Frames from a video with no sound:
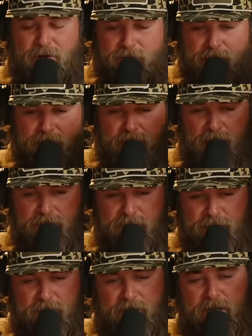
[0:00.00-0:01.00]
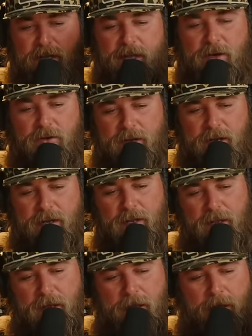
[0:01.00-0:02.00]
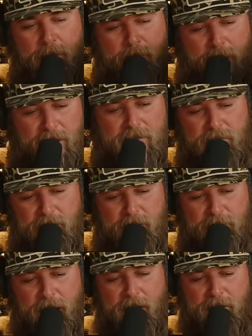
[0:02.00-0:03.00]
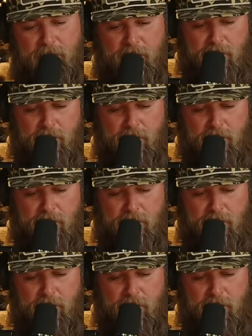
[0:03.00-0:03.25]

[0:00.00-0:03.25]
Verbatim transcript: it when I was literally basically my